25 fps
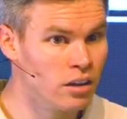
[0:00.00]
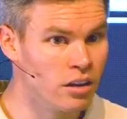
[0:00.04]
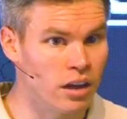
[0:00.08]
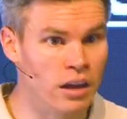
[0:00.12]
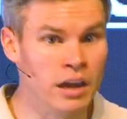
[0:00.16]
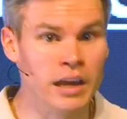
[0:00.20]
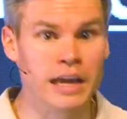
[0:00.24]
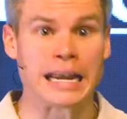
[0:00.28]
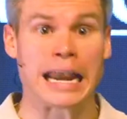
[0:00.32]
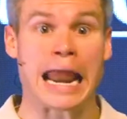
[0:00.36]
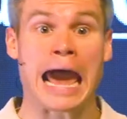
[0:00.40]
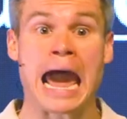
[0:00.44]

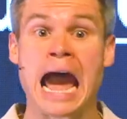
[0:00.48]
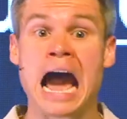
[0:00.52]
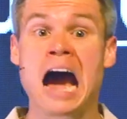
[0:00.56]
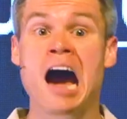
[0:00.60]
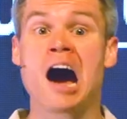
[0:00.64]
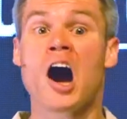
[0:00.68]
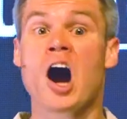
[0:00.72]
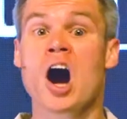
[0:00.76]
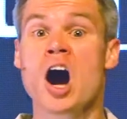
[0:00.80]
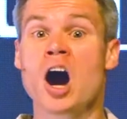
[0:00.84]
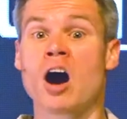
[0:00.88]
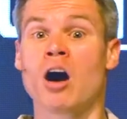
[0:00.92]

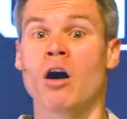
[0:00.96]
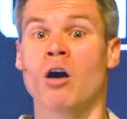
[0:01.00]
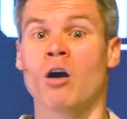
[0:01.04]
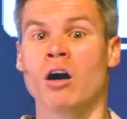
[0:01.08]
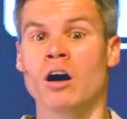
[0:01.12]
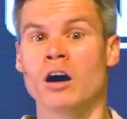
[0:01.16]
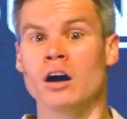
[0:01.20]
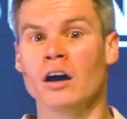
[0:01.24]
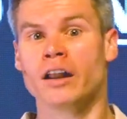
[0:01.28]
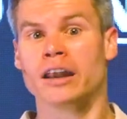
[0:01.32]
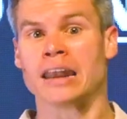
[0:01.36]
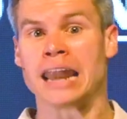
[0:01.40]
Now,
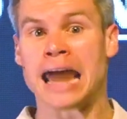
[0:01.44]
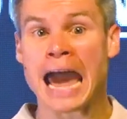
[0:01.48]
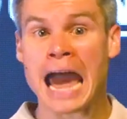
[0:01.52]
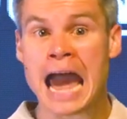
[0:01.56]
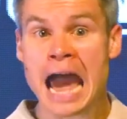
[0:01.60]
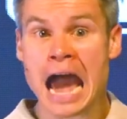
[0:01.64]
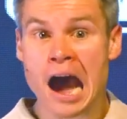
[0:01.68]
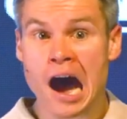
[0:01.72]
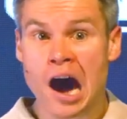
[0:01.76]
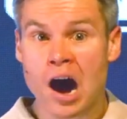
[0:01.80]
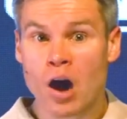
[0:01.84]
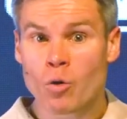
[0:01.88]

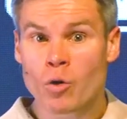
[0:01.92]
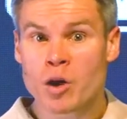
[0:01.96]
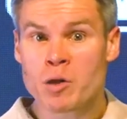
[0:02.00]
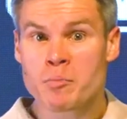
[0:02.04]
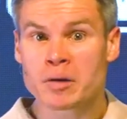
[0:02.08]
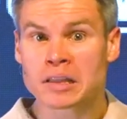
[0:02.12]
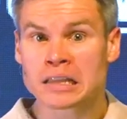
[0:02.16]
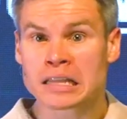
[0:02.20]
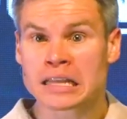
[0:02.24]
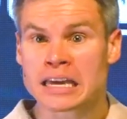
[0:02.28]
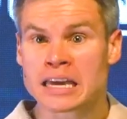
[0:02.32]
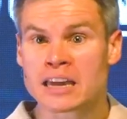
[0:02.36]
now we
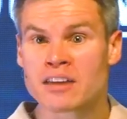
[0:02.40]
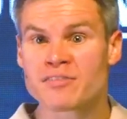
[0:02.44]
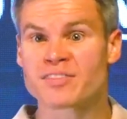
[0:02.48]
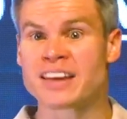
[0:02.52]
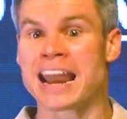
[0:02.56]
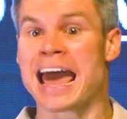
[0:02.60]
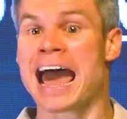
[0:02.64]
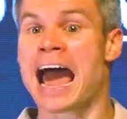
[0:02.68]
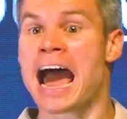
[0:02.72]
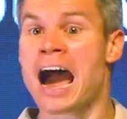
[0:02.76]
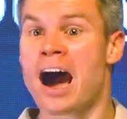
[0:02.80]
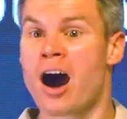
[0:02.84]
believe.
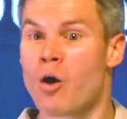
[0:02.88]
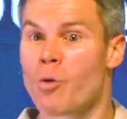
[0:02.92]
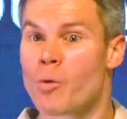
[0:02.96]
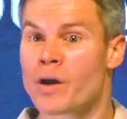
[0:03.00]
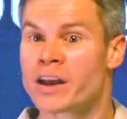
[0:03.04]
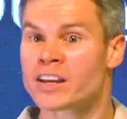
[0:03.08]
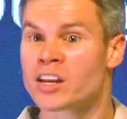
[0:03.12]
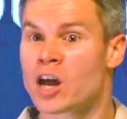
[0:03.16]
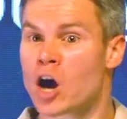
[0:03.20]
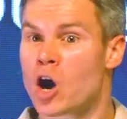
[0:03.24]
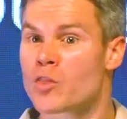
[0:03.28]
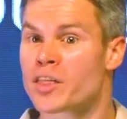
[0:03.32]
Now
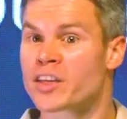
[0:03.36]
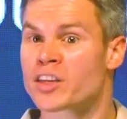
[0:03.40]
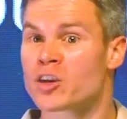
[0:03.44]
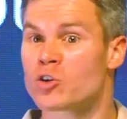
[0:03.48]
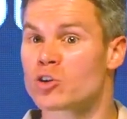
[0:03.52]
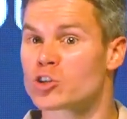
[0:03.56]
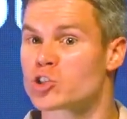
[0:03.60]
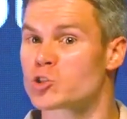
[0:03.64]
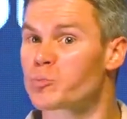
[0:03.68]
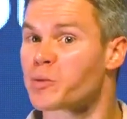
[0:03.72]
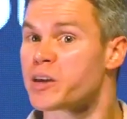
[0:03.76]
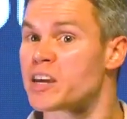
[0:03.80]
we know that
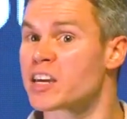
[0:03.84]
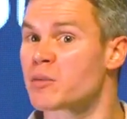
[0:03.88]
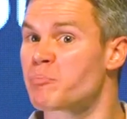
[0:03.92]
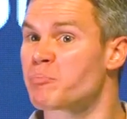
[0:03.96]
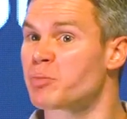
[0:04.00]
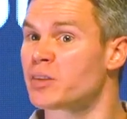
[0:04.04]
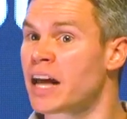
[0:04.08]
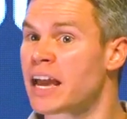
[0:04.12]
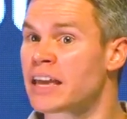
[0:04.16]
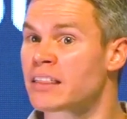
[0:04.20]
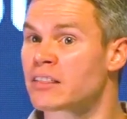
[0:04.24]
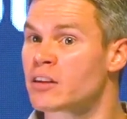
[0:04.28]
you are speaking
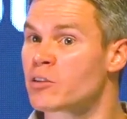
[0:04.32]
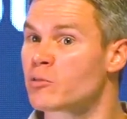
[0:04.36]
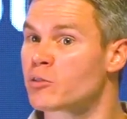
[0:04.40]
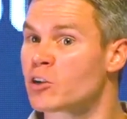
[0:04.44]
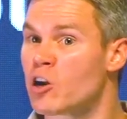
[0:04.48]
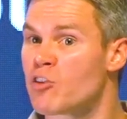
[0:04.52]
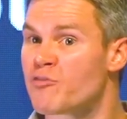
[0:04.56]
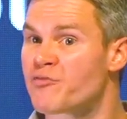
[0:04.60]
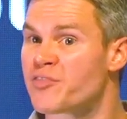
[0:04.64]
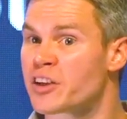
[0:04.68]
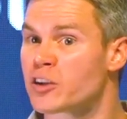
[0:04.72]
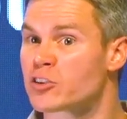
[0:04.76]
plainly with
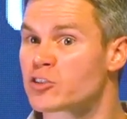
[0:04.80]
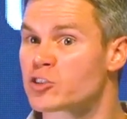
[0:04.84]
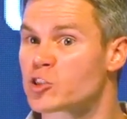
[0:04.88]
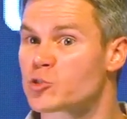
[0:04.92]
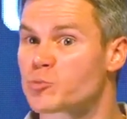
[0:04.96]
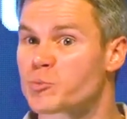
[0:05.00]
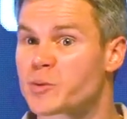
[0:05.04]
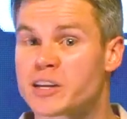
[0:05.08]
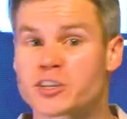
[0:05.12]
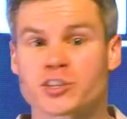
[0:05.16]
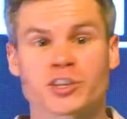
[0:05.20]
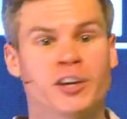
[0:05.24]
no figures of
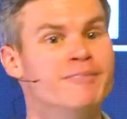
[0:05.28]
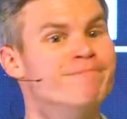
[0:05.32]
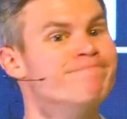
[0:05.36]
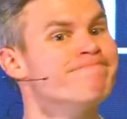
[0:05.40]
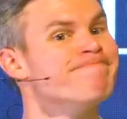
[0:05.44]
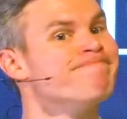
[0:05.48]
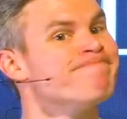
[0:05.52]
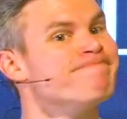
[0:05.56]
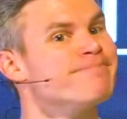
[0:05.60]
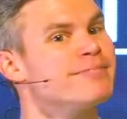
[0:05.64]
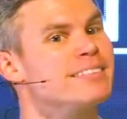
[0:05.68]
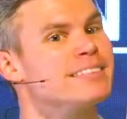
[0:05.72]
speech.
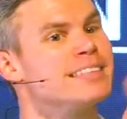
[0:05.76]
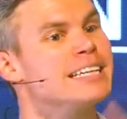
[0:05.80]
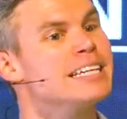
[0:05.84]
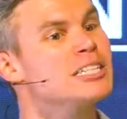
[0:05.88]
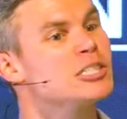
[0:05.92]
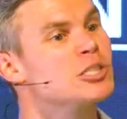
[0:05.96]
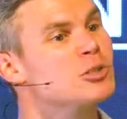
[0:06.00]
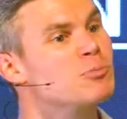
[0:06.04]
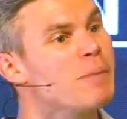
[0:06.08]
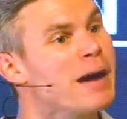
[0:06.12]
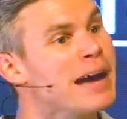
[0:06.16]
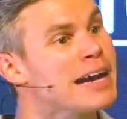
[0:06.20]

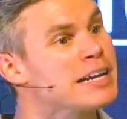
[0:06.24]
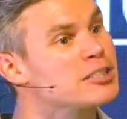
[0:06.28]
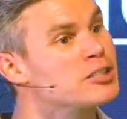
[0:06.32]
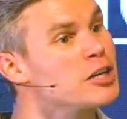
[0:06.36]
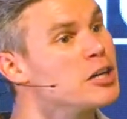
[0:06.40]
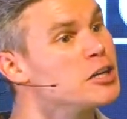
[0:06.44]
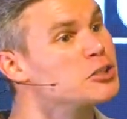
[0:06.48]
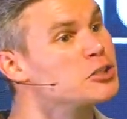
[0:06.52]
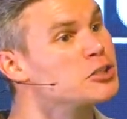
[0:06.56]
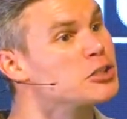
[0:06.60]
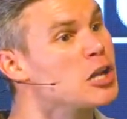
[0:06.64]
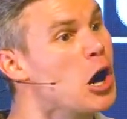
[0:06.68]
This makes
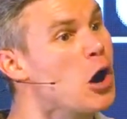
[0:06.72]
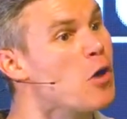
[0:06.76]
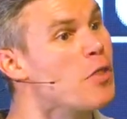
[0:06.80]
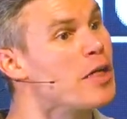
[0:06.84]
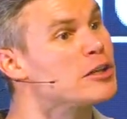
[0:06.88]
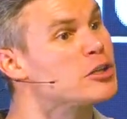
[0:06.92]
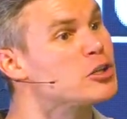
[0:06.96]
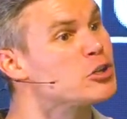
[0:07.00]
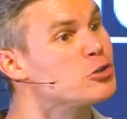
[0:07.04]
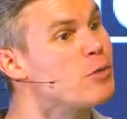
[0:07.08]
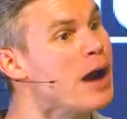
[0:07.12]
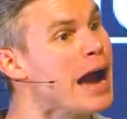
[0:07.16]
us know
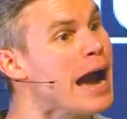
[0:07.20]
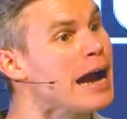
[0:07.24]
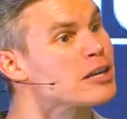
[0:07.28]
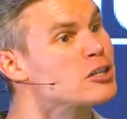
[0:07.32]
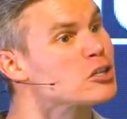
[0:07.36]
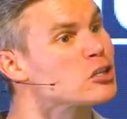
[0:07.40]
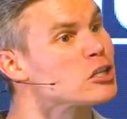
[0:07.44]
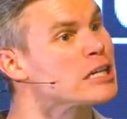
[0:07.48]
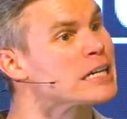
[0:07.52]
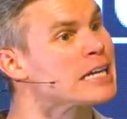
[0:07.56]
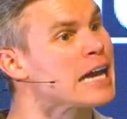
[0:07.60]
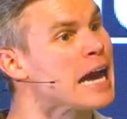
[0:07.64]
that you
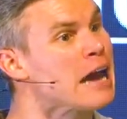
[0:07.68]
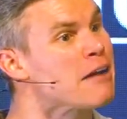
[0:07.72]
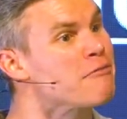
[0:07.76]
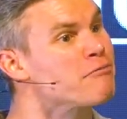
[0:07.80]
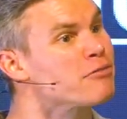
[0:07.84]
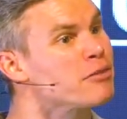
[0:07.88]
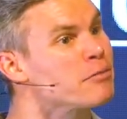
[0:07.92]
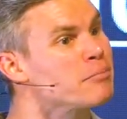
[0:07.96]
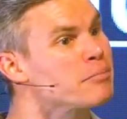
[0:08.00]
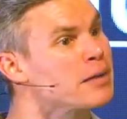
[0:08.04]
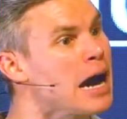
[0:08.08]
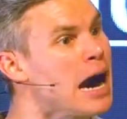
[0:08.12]
actually came
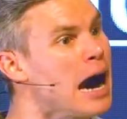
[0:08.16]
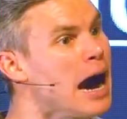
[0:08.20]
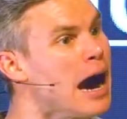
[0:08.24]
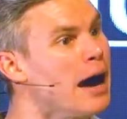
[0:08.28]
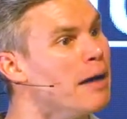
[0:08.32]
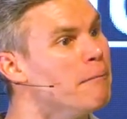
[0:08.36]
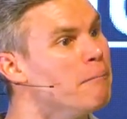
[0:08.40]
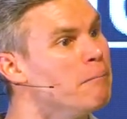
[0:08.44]
from God.